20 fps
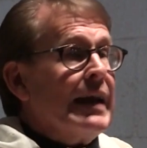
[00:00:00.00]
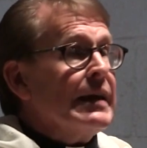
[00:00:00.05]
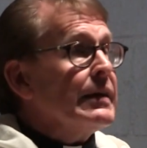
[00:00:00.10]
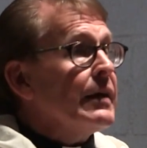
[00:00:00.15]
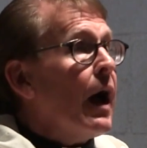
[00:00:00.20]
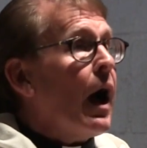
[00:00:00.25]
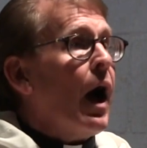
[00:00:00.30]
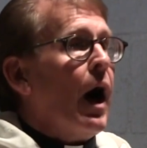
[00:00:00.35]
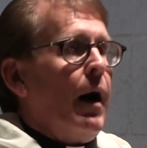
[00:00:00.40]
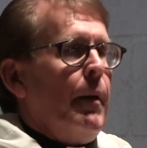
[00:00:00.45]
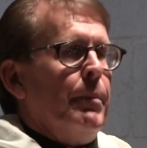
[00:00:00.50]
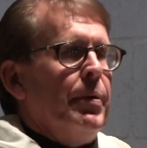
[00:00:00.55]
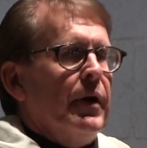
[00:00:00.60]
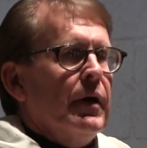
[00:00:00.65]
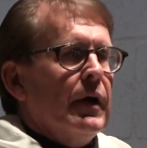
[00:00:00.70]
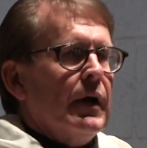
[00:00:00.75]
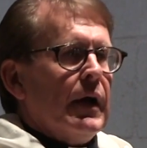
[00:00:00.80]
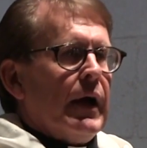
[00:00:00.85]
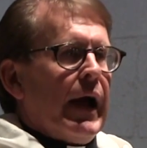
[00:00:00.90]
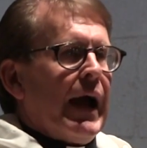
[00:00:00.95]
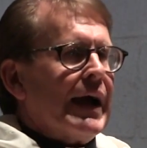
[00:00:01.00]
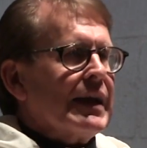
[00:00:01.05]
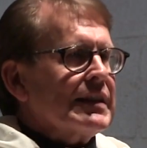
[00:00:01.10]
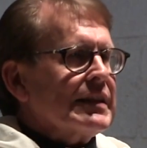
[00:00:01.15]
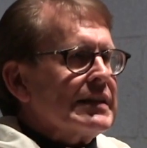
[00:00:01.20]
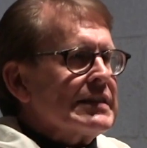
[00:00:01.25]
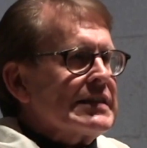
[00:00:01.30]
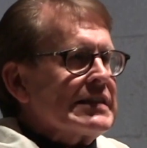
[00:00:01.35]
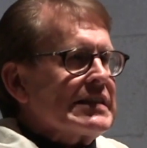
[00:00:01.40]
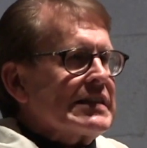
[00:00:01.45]
end up
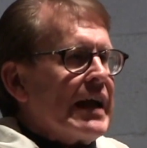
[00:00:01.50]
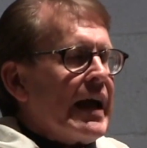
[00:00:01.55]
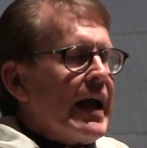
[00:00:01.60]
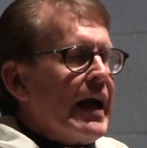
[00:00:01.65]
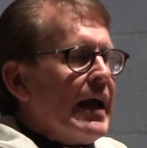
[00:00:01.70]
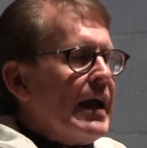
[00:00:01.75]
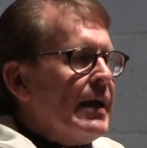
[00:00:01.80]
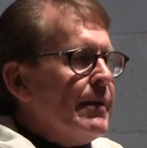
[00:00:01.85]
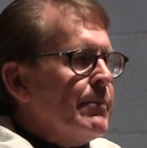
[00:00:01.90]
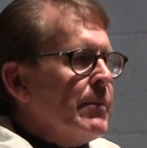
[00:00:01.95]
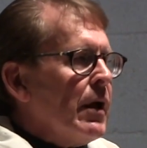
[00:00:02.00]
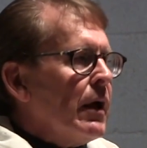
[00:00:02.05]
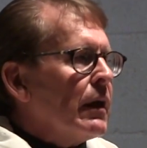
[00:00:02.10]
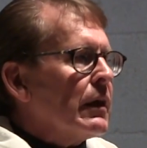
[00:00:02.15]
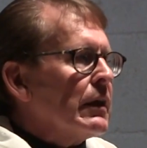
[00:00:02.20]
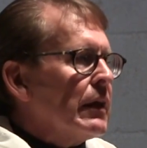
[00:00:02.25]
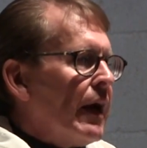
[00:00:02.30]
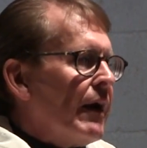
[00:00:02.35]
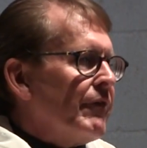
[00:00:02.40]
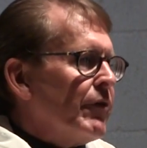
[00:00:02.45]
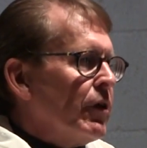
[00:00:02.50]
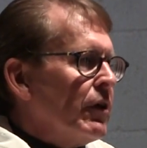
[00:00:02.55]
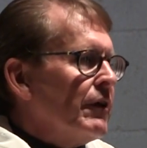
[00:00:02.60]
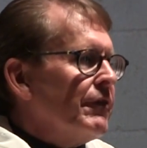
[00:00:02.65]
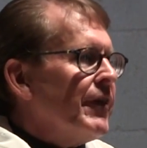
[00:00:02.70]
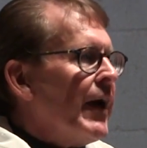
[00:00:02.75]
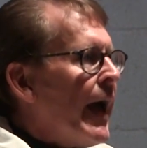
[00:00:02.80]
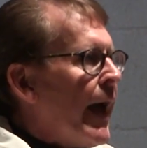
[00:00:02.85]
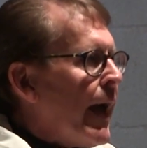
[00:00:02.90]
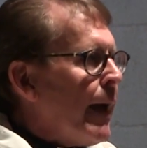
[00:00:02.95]
at the same level
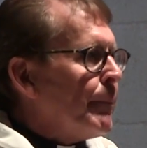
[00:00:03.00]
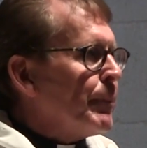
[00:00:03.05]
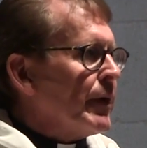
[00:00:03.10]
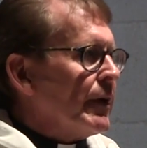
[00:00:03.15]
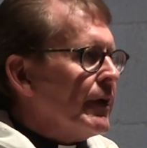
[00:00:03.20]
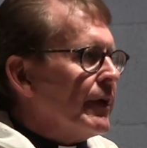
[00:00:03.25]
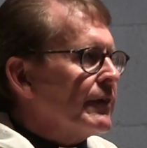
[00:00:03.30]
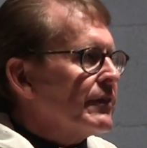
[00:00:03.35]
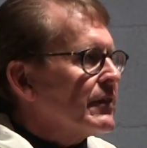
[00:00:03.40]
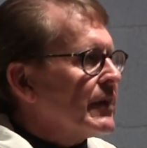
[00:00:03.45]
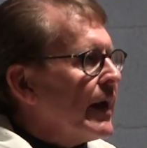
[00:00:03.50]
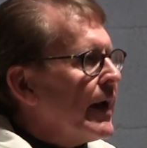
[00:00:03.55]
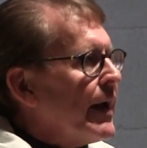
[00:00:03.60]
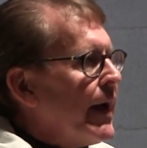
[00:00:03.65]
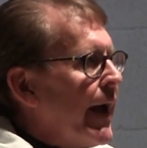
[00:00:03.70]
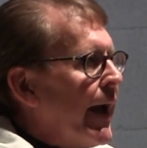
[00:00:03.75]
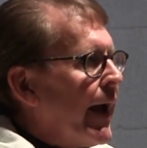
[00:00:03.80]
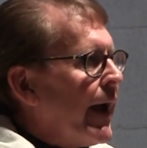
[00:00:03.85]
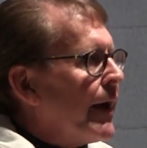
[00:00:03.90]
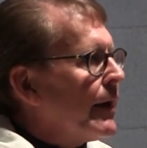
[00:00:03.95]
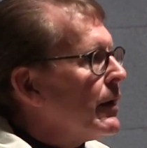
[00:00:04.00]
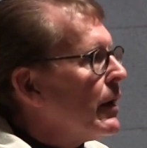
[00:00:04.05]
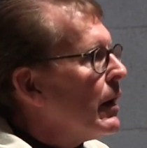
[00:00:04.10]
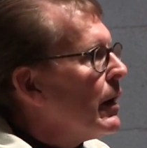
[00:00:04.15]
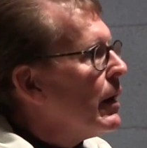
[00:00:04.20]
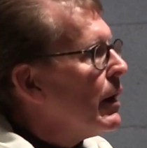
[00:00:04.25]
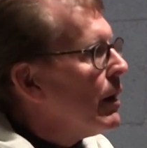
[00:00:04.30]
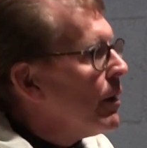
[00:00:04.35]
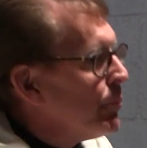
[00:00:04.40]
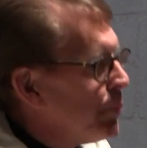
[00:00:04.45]
of happiness they had
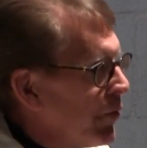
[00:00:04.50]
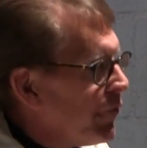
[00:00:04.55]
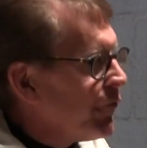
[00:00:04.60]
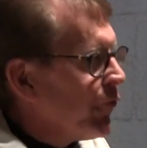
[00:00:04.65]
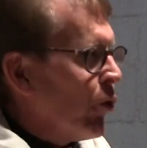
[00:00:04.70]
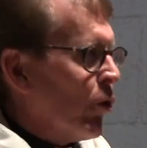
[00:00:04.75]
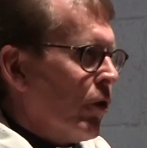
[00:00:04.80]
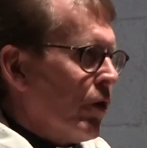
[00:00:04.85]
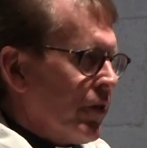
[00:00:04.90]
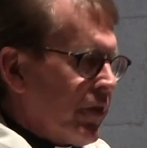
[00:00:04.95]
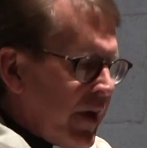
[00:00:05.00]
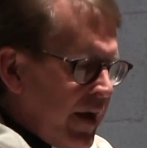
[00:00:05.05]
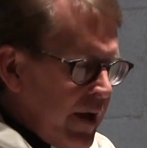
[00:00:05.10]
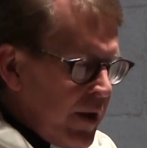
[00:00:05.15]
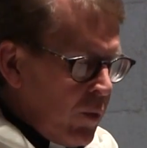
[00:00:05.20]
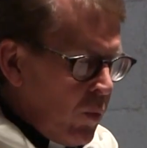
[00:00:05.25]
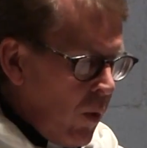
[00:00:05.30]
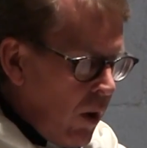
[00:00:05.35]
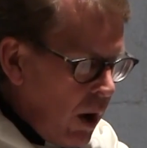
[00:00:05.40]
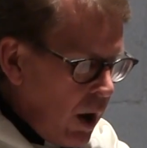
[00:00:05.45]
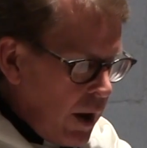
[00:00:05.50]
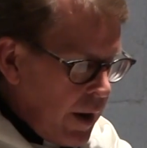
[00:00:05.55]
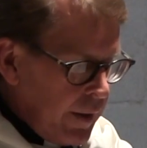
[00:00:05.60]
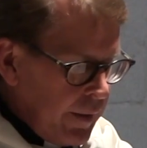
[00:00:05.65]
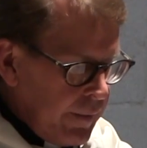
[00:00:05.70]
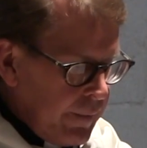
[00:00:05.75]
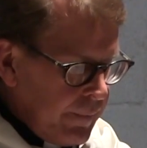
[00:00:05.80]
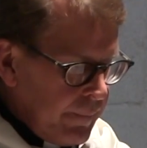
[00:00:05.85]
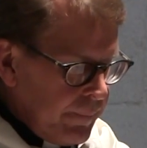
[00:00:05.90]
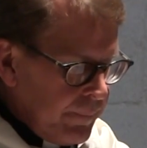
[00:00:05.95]
before they
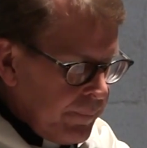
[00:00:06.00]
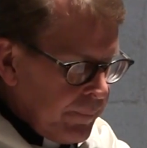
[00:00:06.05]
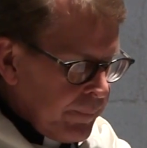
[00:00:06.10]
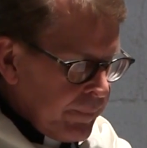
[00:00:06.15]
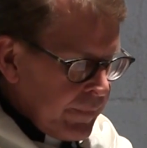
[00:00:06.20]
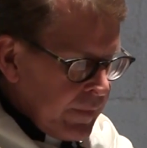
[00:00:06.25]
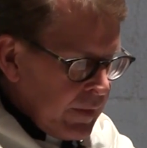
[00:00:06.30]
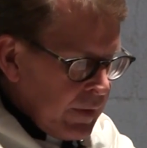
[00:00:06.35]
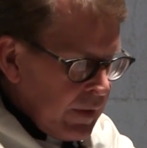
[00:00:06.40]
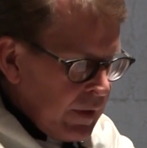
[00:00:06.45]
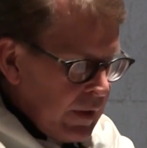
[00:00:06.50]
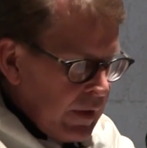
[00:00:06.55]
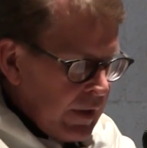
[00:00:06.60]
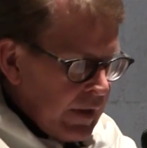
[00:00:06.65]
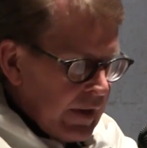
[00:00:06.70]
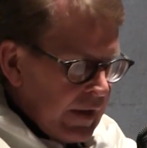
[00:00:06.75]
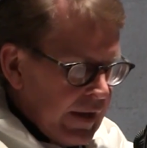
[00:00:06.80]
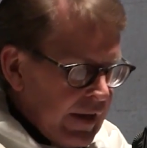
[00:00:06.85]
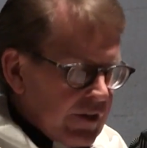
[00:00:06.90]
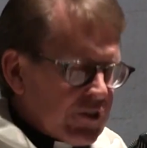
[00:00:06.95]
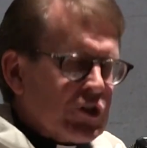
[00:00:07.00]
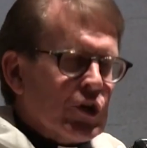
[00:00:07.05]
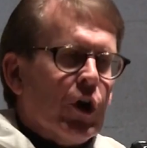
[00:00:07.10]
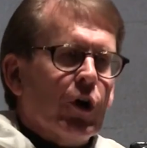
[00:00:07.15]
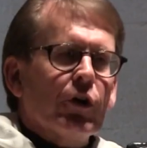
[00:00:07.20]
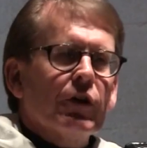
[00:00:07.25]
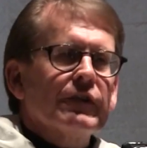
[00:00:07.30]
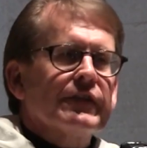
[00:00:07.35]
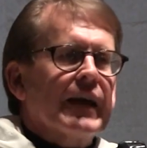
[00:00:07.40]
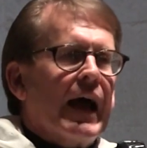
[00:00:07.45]
won. It
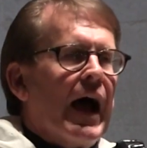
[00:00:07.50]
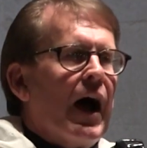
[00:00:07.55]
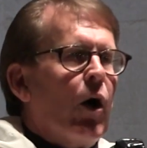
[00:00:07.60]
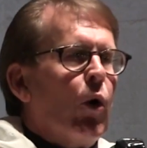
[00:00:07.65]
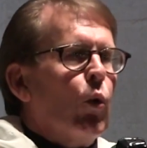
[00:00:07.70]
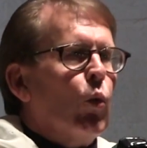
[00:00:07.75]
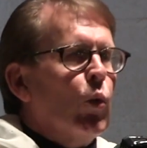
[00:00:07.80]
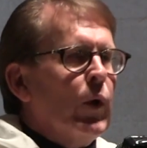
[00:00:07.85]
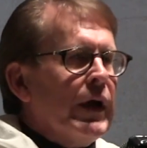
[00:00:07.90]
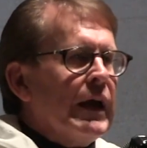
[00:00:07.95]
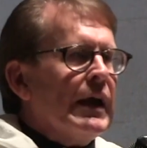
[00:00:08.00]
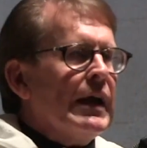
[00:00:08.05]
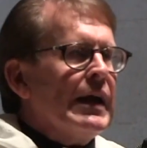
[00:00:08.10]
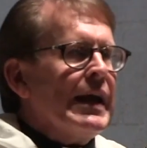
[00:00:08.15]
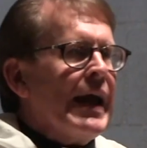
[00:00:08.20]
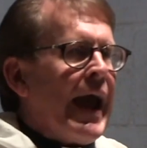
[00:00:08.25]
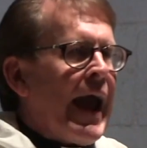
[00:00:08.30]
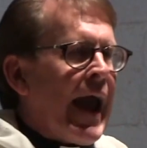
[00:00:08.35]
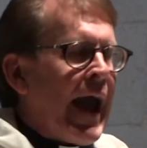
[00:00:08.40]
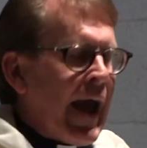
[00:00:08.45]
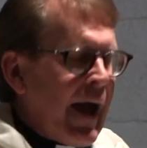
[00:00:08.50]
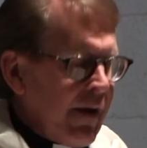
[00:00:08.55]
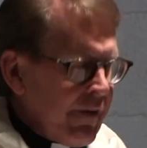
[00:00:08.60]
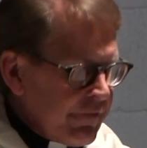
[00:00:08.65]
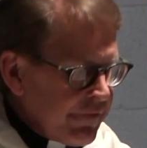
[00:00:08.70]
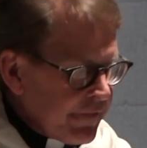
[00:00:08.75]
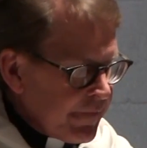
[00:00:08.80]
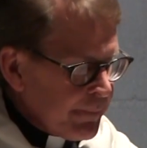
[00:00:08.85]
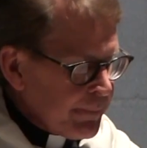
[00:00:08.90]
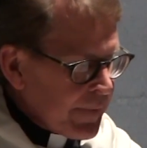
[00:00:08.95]
turns out we
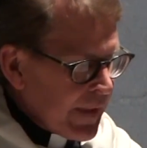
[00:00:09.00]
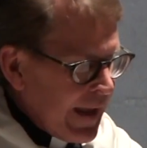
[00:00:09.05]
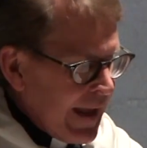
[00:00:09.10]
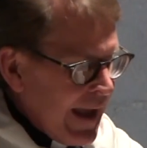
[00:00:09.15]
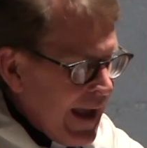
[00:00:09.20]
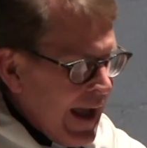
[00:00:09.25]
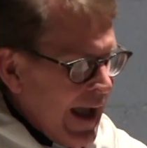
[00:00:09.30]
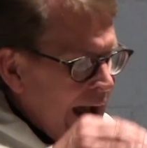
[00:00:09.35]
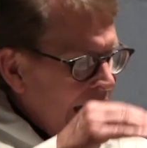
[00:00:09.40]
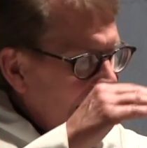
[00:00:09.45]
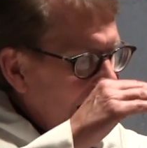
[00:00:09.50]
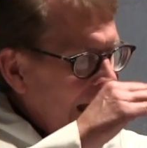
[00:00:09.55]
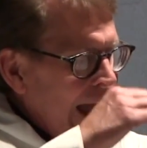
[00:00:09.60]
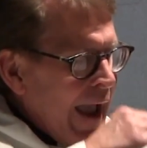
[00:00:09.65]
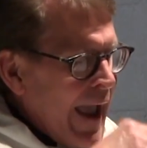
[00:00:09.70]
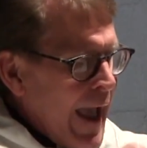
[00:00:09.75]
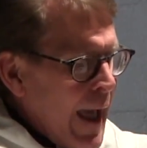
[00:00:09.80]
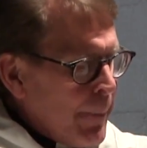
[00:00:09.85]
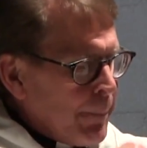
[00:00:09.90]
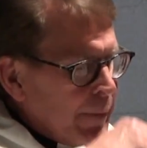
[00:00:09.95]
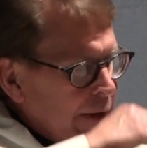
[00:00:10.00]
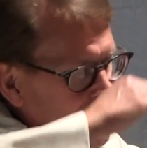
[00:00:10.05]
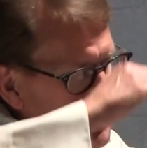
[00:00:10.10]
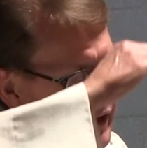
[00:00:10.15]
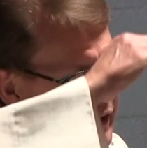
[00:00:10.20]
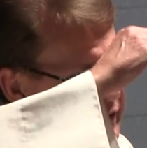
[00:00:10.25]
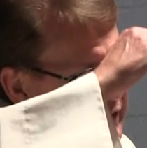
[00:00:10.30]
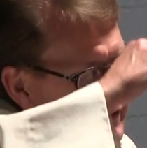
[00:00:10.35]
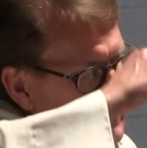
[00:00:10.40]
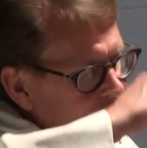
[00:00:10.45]
have a
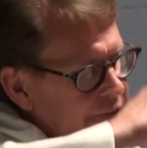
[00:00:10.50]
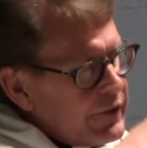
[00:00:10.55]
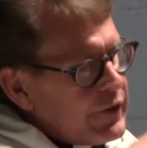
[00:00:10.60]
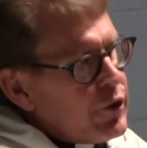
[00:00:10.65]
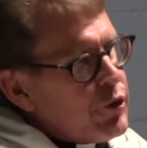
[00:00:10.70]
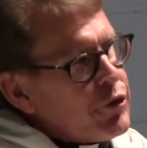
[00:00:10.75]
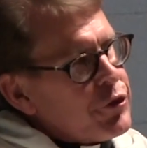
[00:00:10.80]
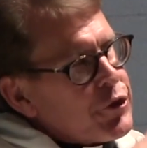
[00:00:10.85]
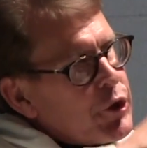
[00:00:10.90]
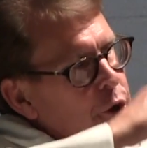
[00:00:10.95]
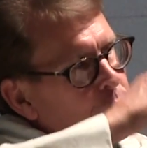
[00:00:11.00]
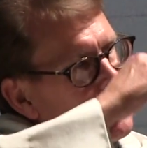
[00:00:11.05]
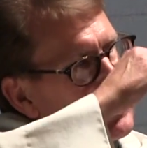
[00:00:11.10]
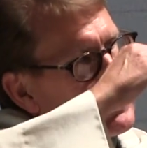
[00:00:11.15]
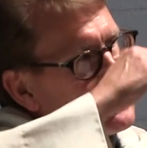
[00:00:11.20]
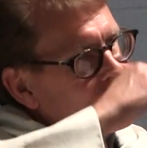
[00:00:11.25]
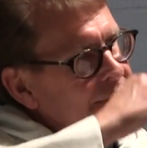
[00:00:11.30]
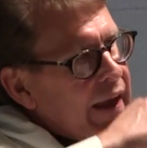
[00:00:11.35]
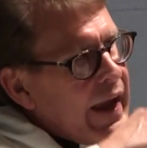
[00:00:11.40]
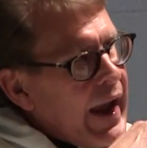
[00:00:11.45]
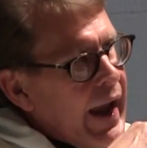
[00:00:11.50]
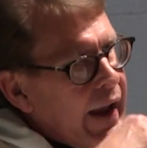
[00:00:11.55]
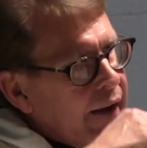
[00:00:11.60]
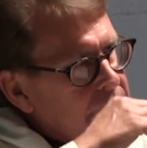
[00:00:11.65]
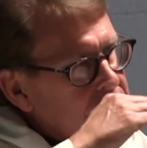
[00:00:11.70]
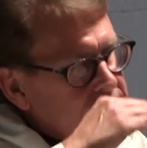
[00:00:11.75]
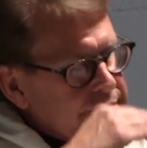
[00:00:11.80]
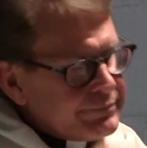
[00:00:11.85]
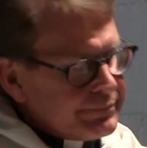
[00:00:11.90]
happiness thermostat.